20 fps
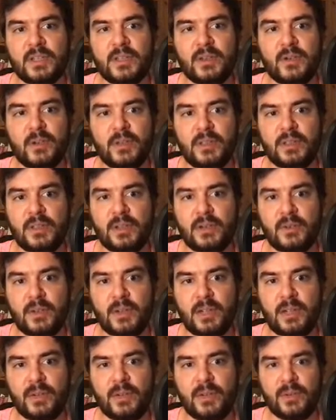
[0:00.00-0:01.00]
you as you
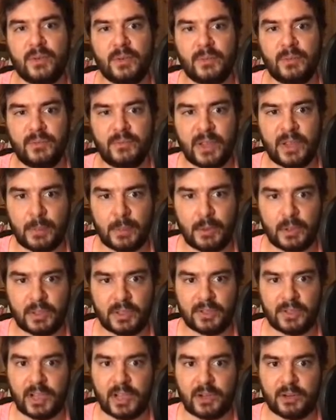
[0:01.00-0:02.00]
if you think about the
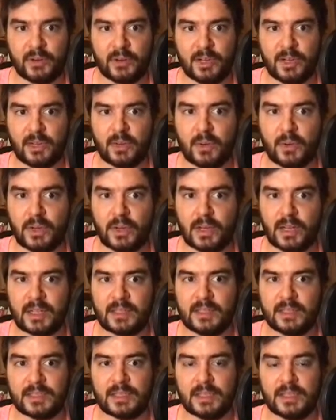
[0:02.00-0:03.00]
diagonal going like
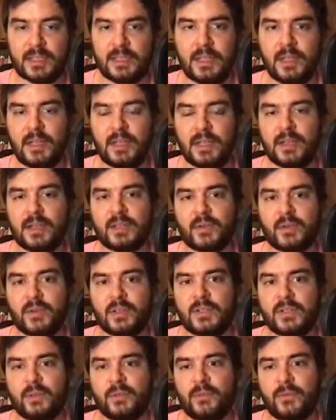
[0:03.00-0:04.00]
this, as soon
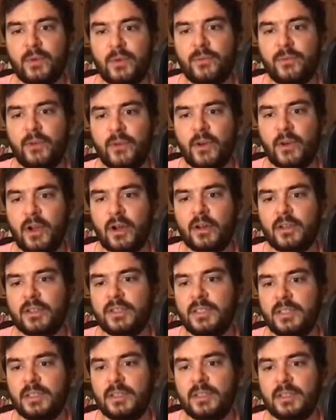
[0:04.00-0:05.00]
as you go further out,
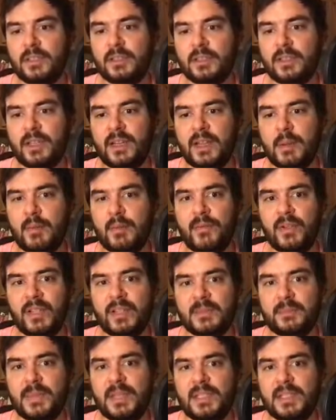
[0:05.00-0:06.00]
then then everything is,
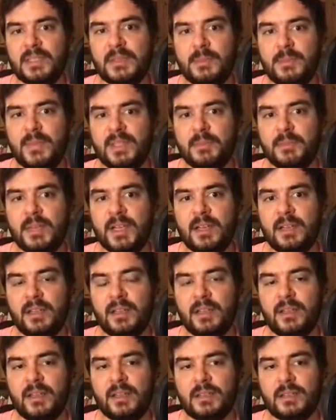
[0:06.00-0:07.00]
is, is bigger
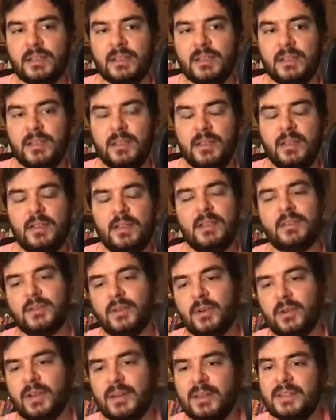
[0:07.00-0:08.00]
than this. So
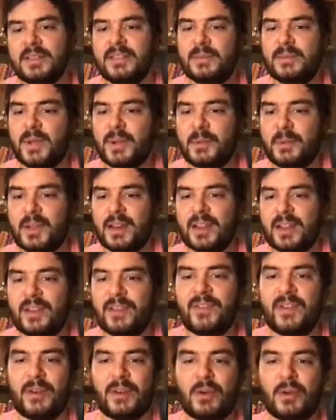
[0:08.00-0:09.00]
okay, this is maybe like a
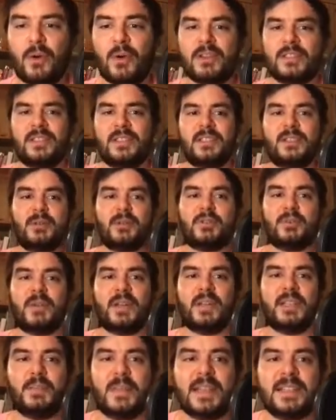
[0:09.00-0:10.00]
very coarse description, but
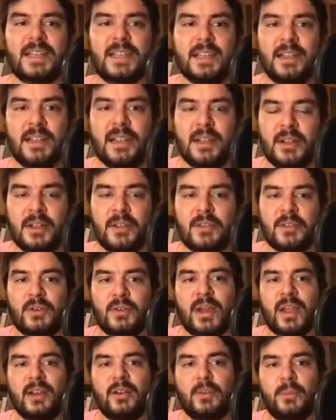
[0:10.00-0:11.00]
it's basically
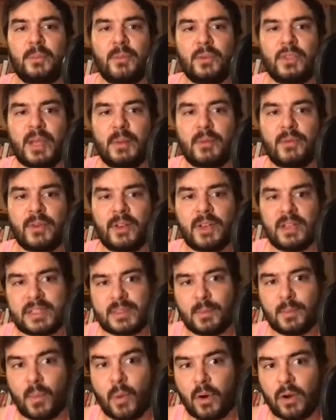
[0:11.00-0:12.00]
trying to put everything that's
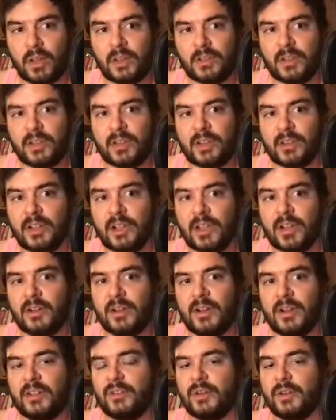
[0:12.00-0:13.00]
smaller than the diagonal
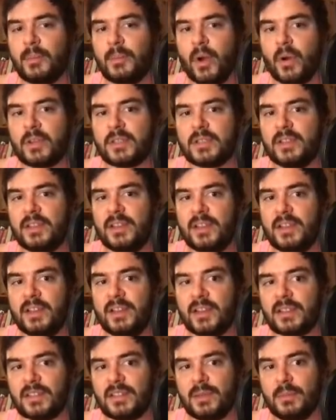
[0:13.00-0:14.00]
into the box, and then there
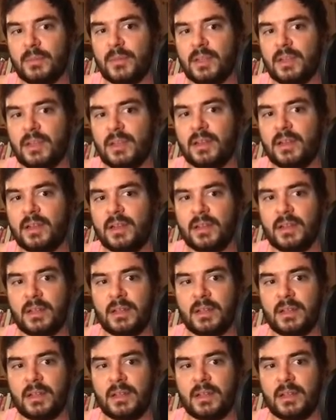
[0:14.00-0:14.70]
are some uh,